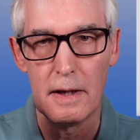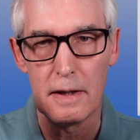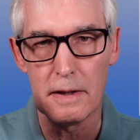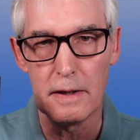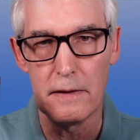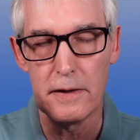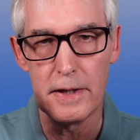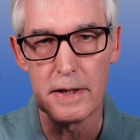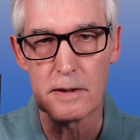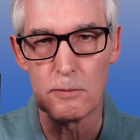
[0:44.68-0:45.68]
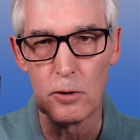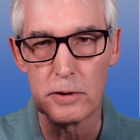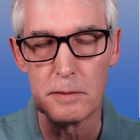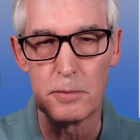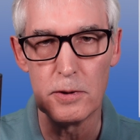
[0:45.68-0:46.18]
that it's
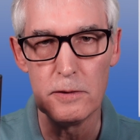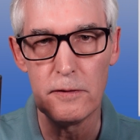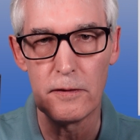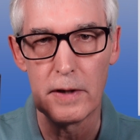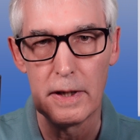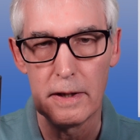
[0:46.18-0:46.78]
waterproof,